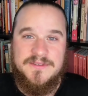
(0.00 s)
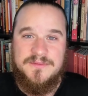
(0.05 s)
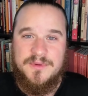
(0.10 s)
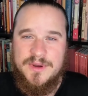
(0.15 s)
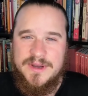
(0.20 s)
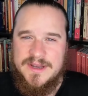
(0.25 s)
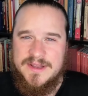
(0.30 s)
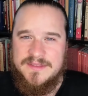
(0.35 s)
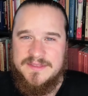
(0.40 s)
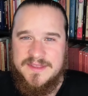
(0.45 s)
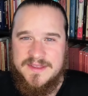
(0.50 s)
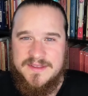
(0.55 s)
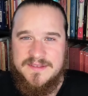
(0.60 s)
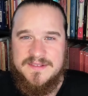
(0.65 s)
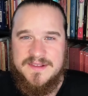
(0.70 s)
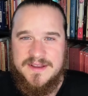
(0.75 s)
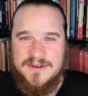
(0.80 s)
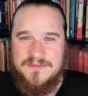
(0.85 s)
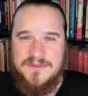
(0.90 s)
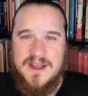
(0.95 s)
avoiding
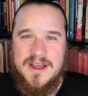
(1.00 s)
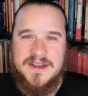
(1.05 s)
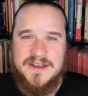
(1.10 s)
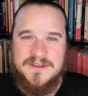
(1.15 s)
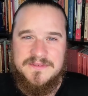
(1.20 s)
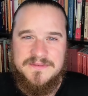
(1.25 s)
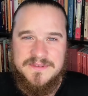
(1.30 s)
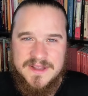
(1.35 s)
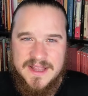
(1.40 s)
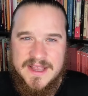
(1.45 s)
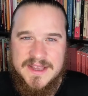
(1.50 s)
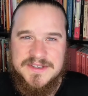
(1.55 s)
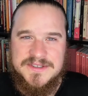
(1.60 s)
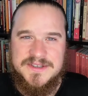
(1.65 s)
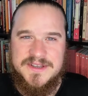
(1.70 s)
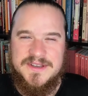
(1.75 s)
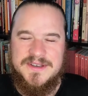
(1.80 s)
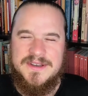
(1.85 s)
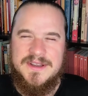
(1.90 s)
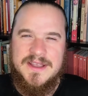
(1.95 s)
things like rotting
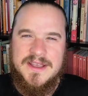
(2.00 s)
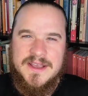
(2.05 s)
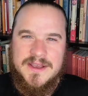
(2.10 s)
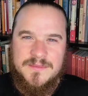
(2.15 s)
flesh and